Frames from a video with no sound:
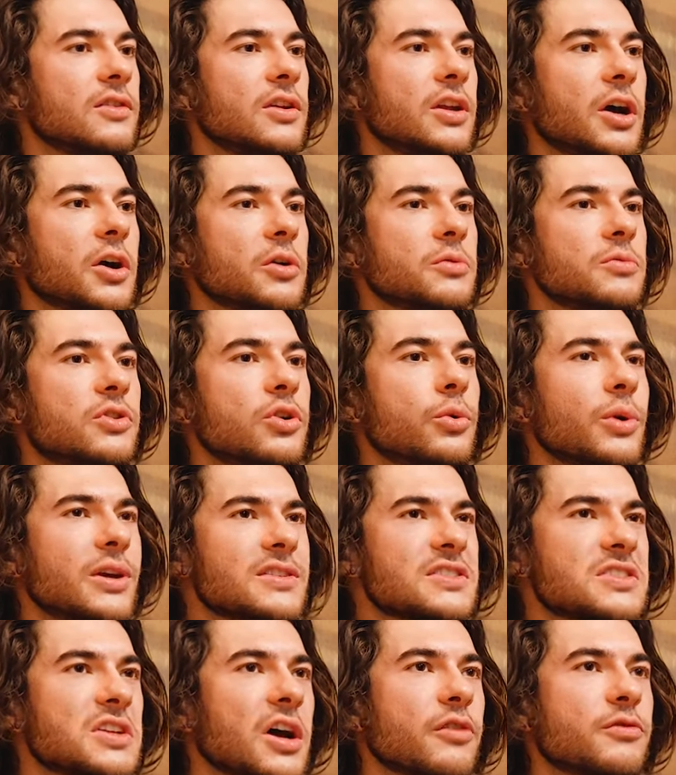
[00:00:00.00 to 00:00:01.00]
you know, doing
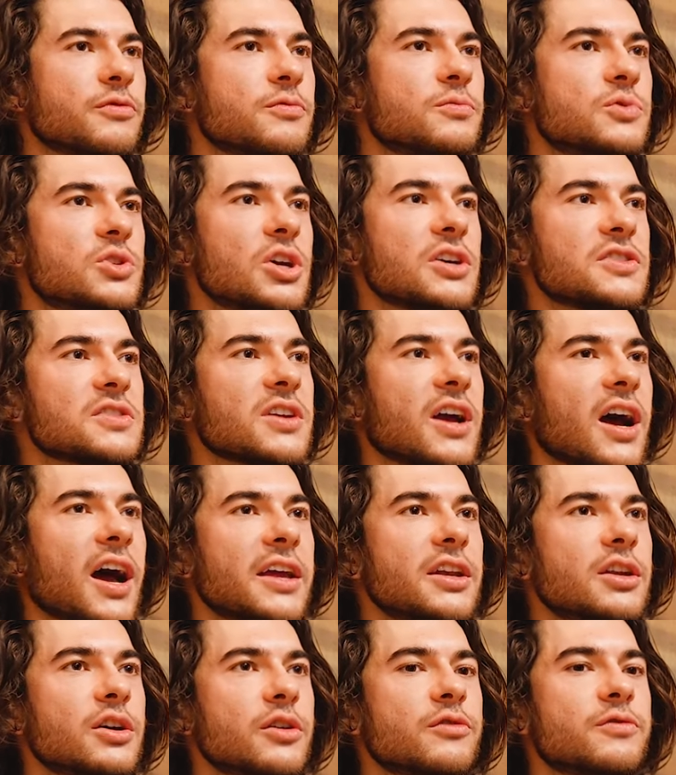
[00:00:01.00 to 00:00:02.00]
stuff just
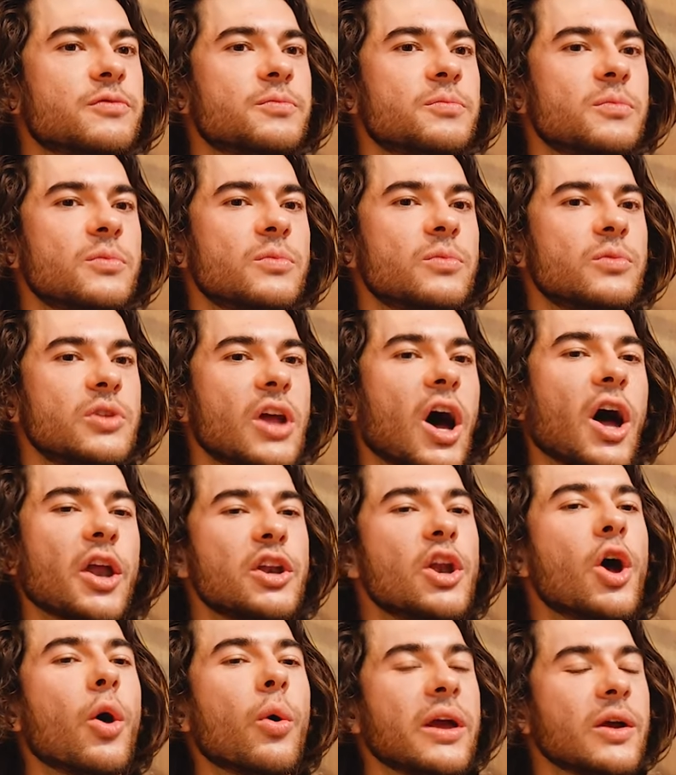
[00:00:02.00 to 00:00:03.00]
kind of not
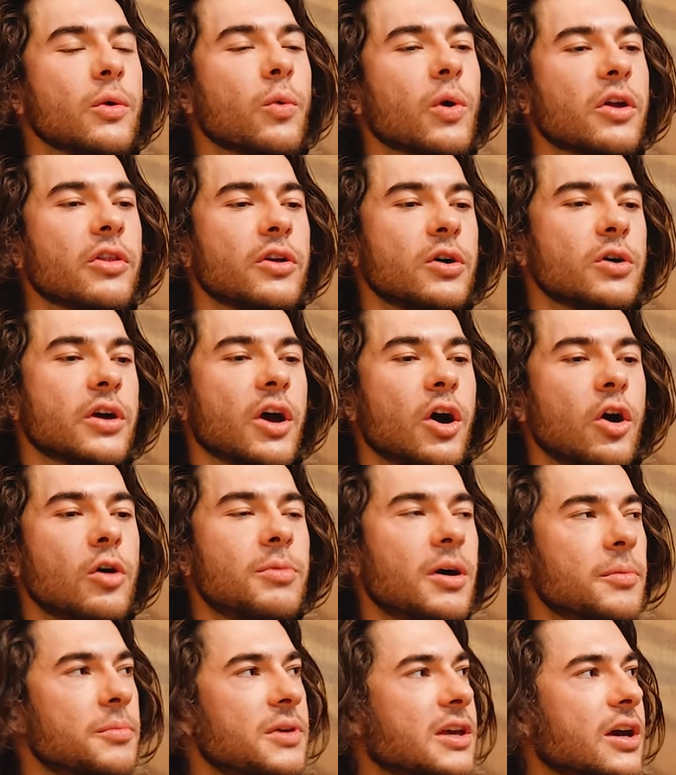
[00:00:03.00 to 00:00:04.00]
knowing where they'll go,
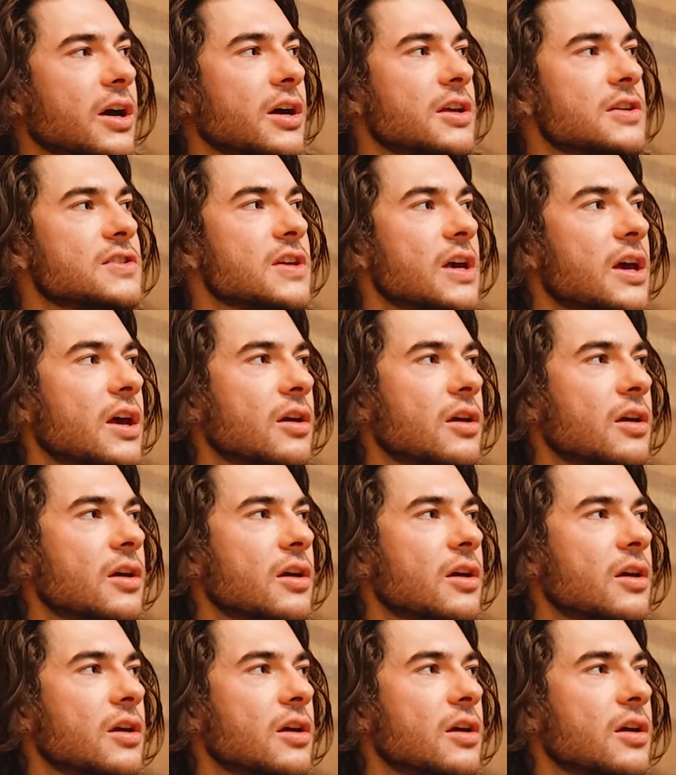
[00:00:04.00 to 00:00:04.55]
but because